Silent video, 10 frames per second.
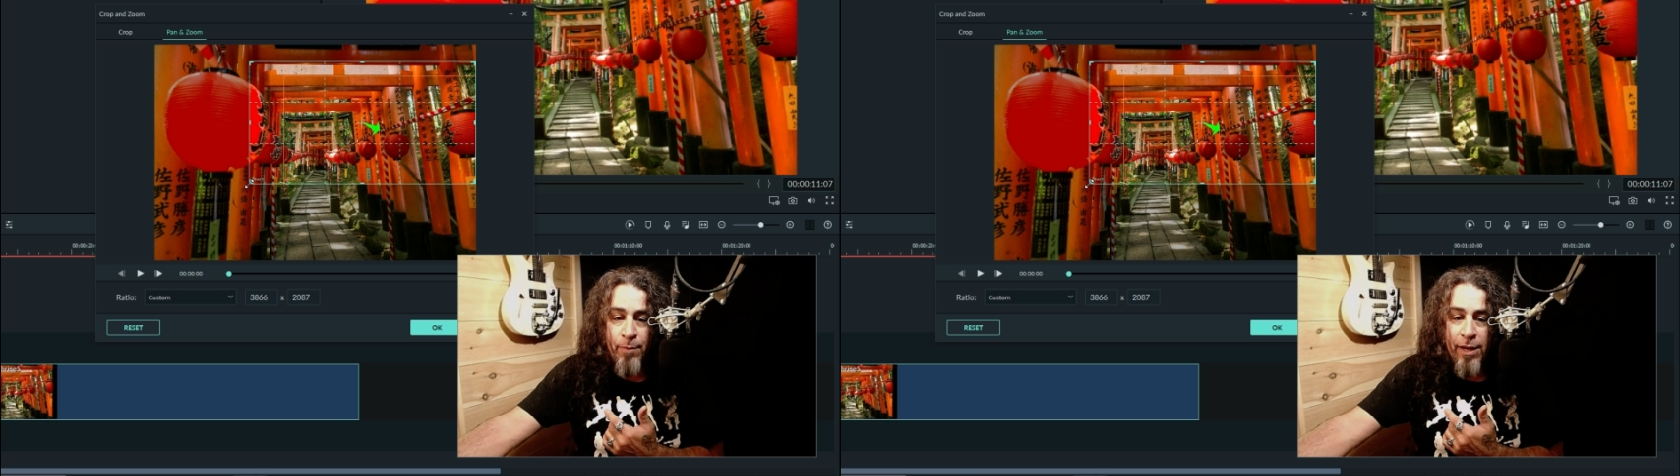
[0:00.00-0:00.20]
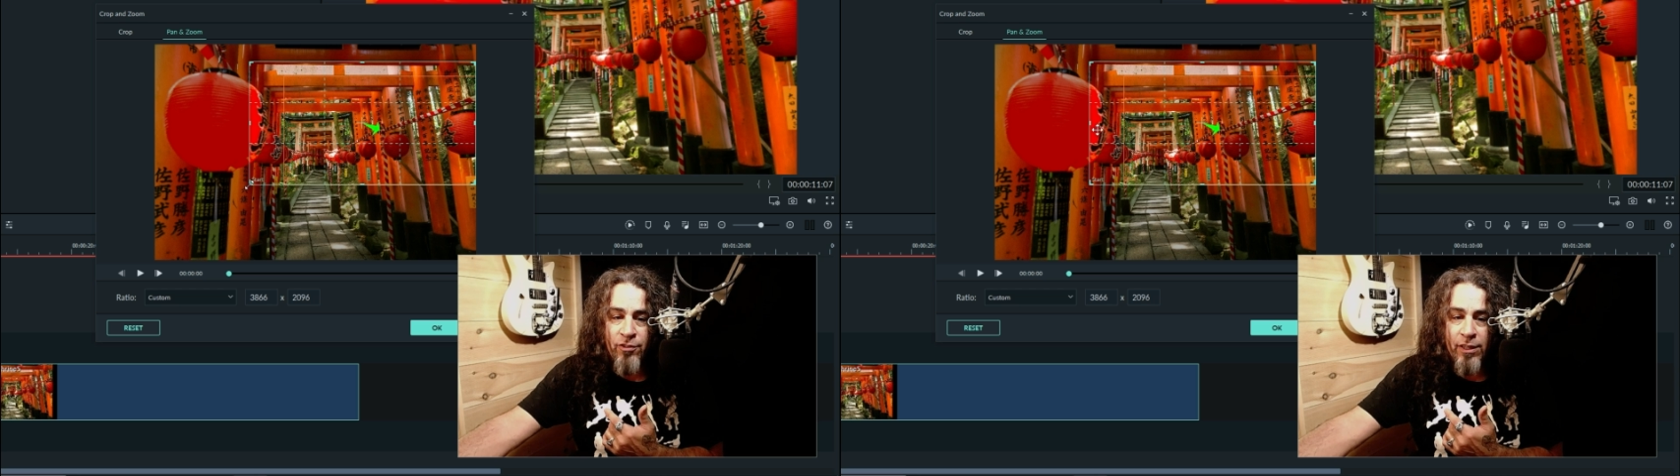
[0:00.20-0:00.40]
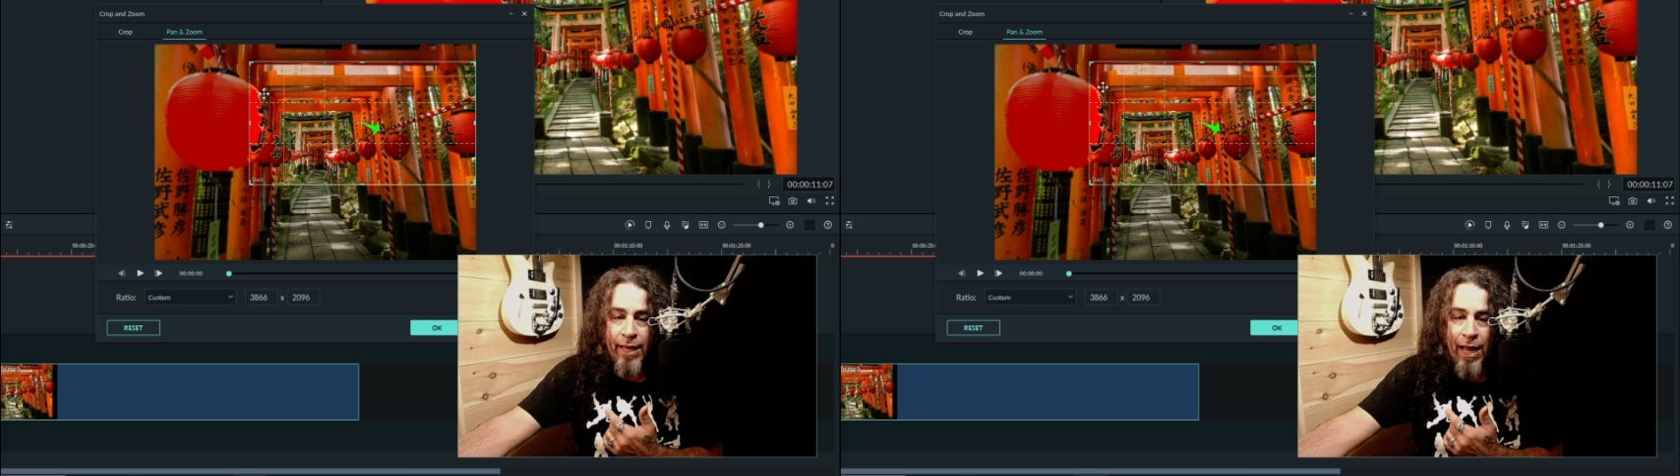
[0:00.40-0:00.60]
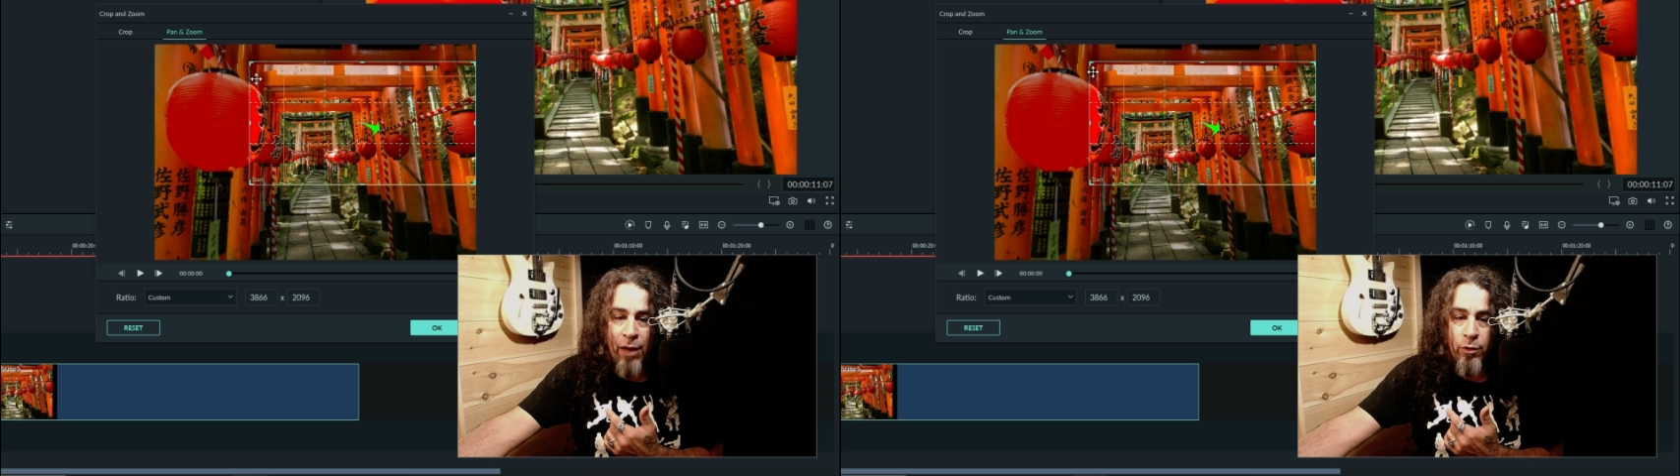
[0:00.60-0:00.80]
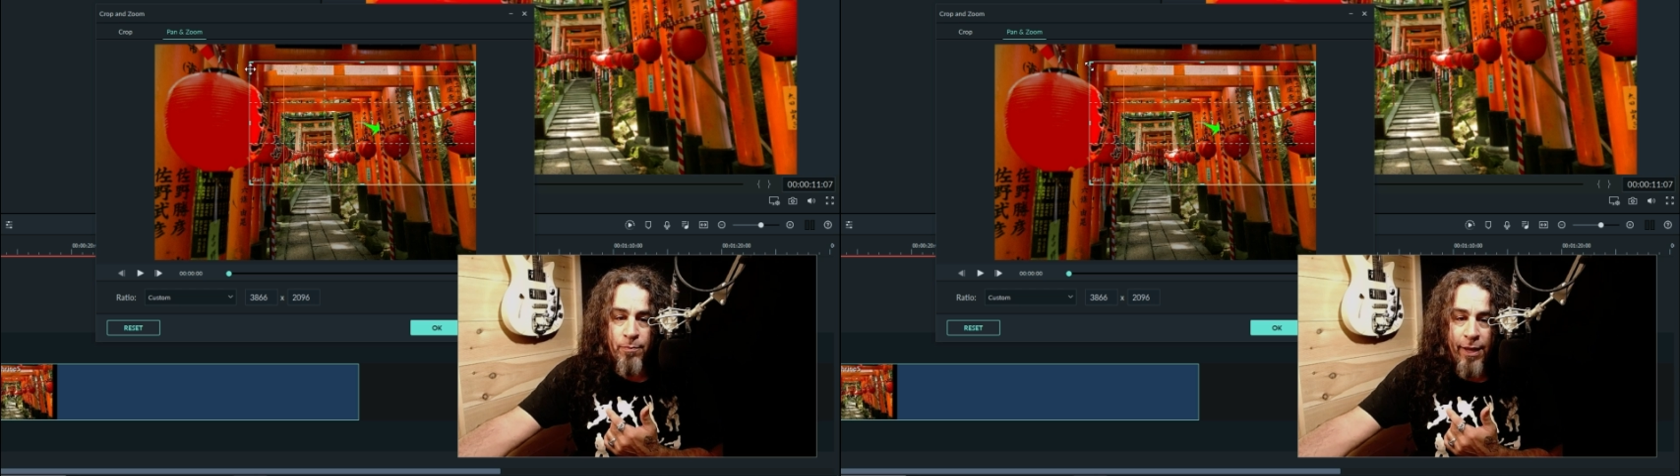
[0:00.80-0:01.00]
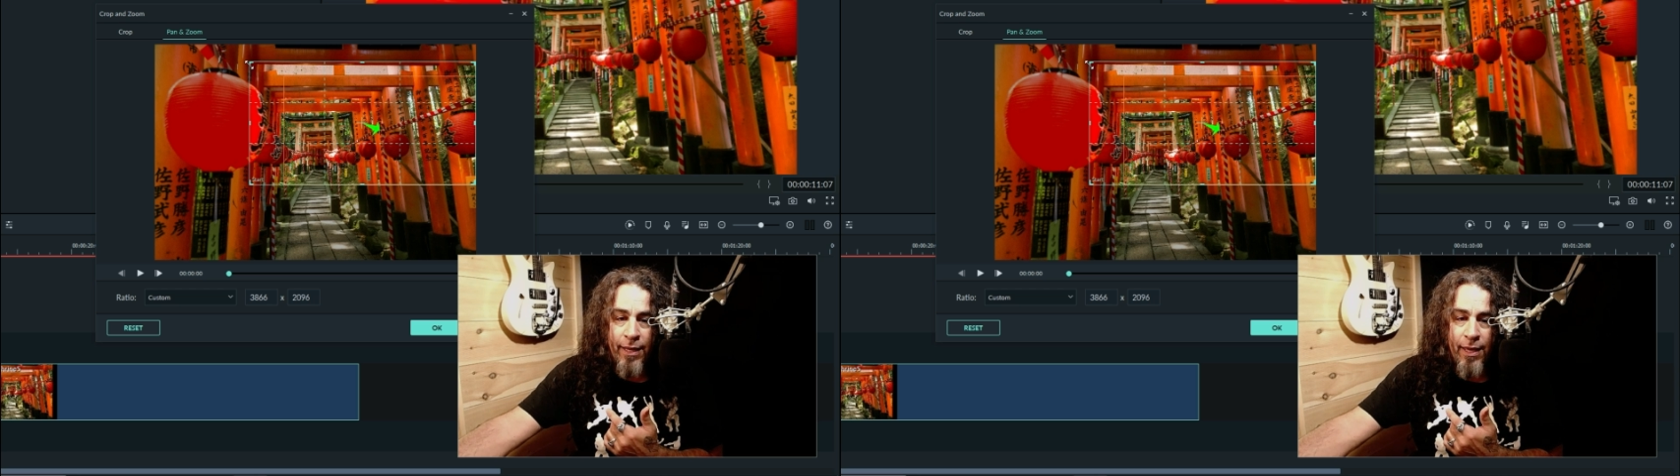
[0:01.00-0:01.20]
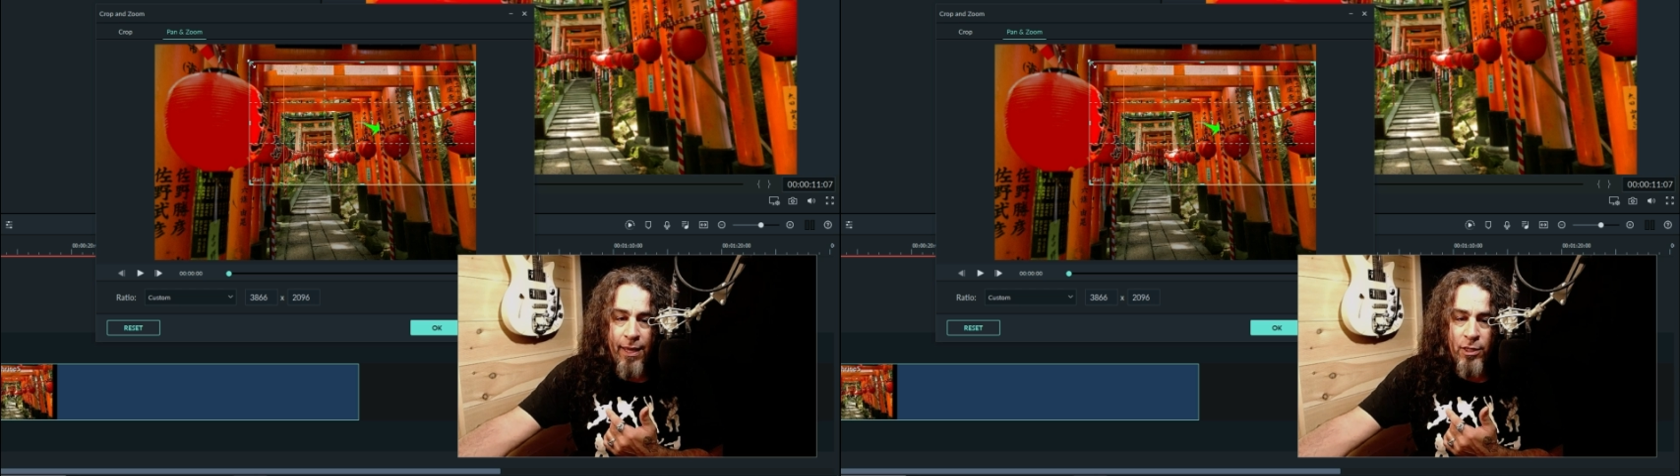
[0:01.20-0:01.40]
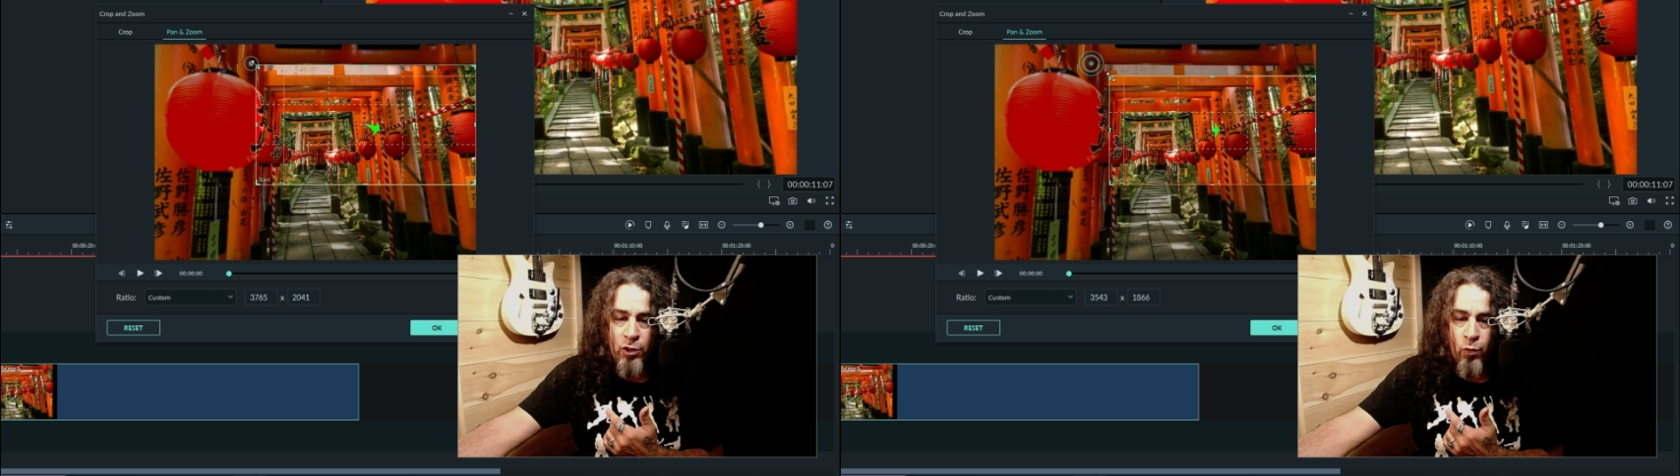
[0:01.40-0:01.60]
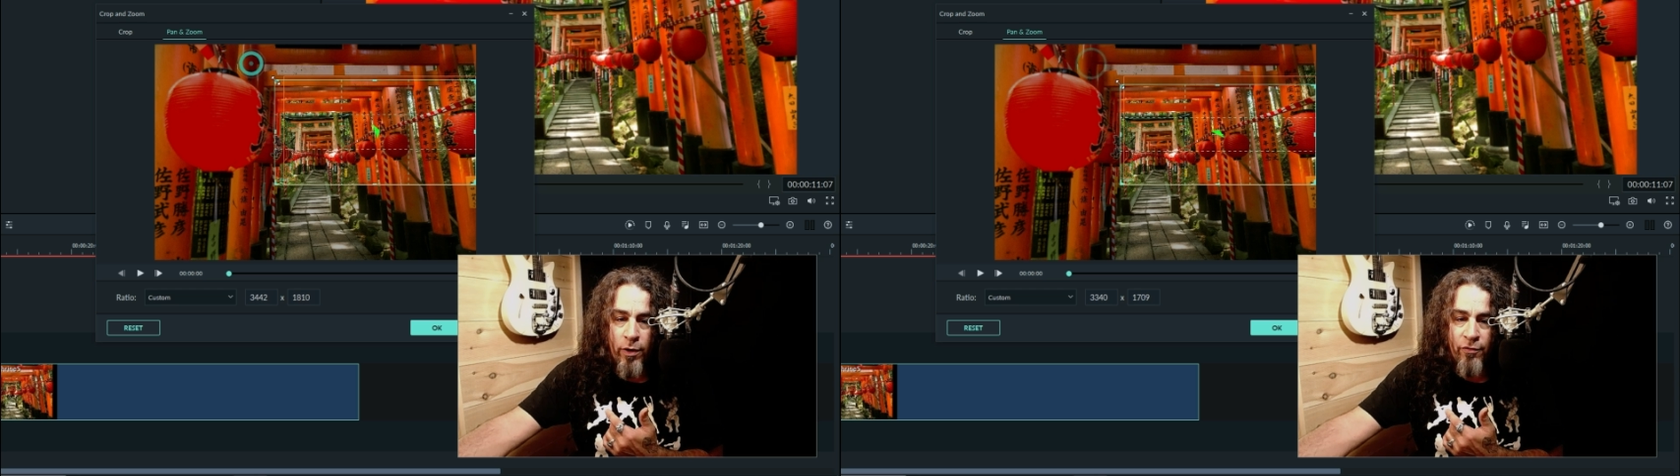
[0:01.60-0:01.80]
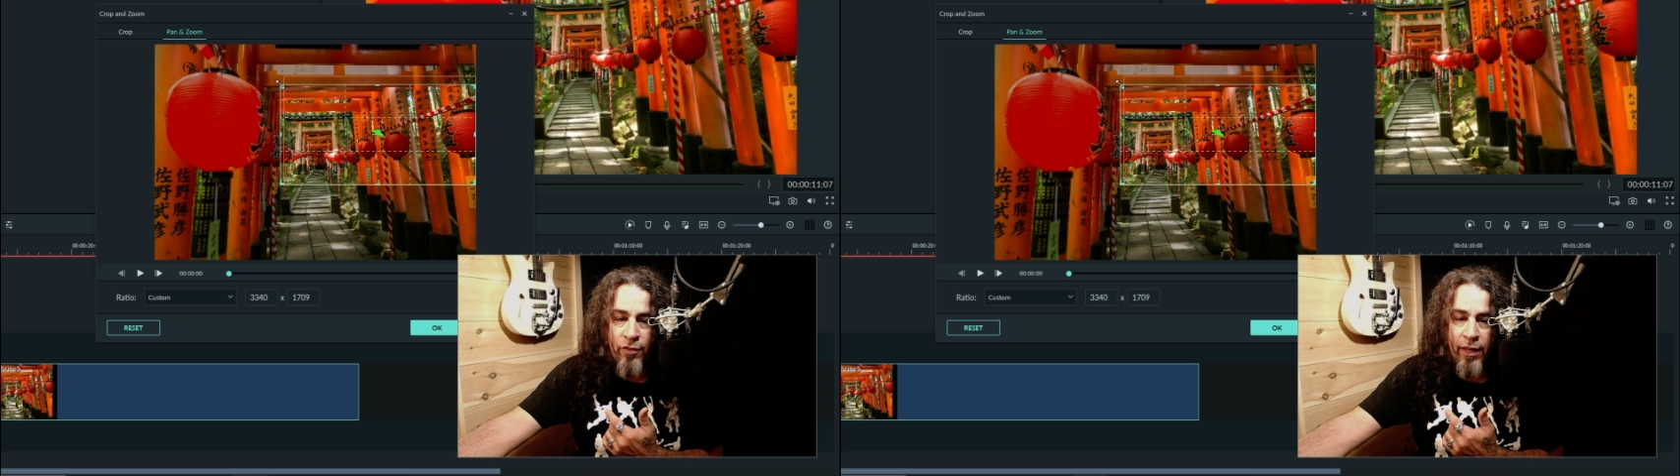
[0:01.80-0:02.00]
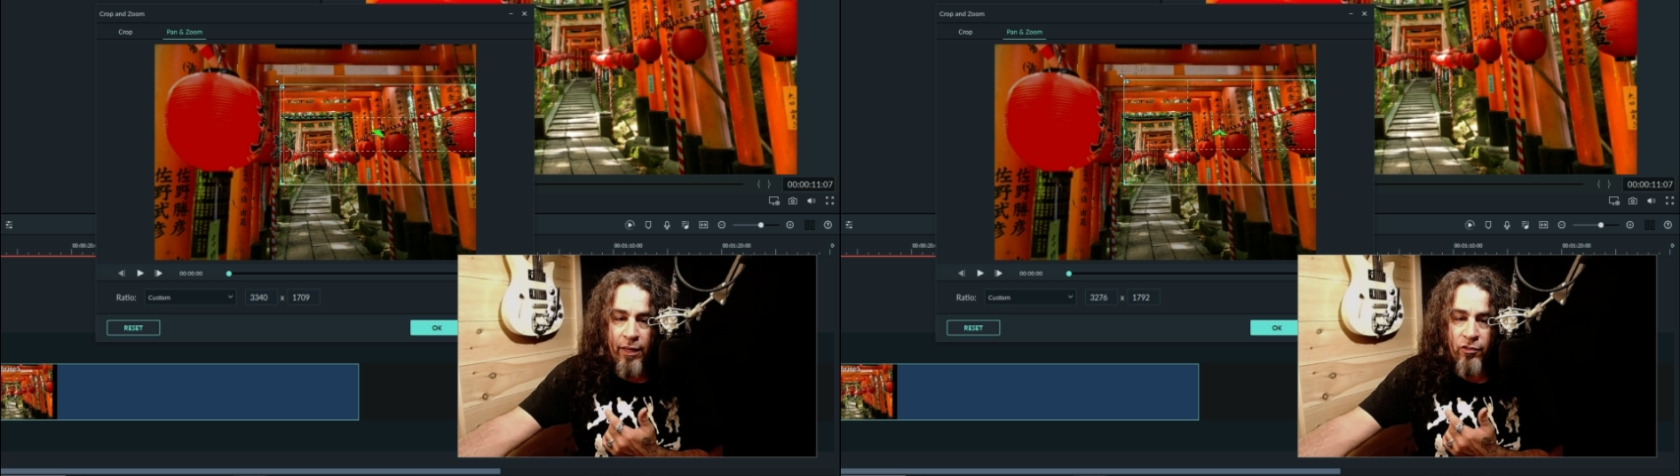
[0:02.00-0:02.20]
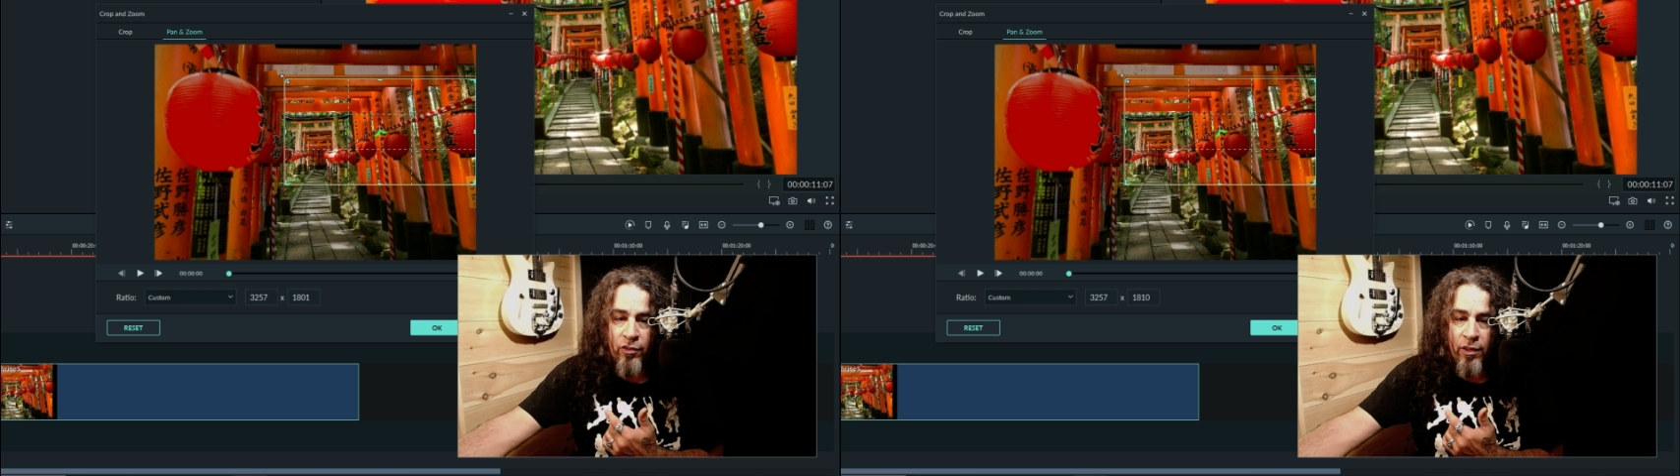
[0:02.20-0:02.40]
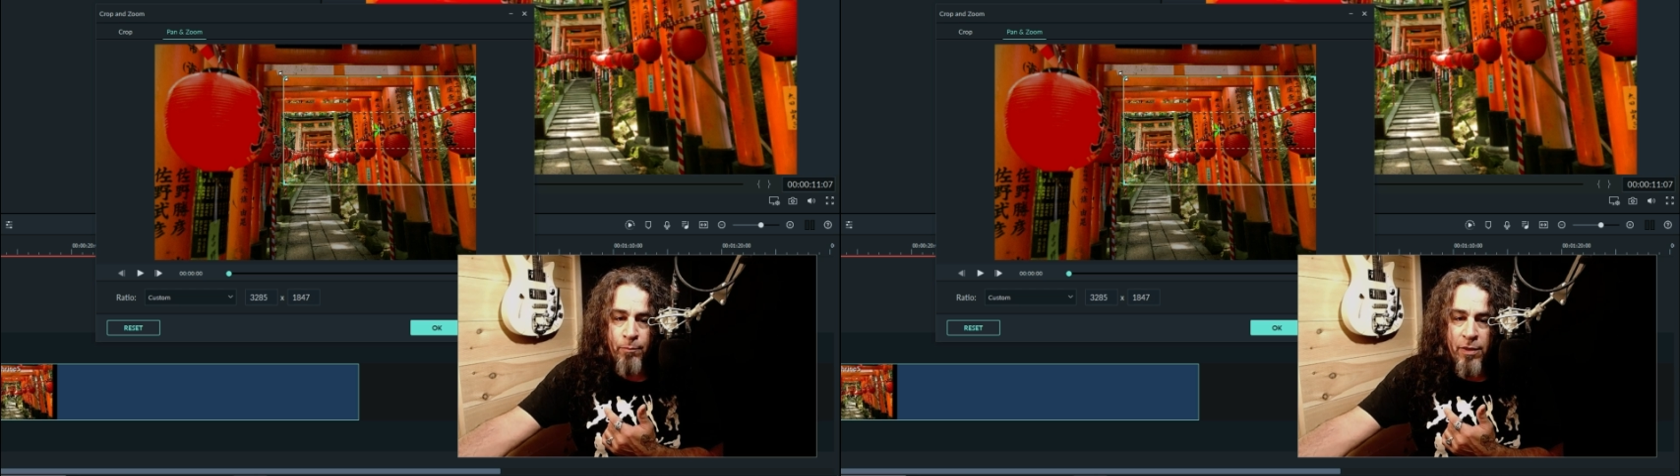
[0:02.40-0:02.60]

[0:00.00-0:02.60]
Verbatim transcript: Basically, I would make each one of these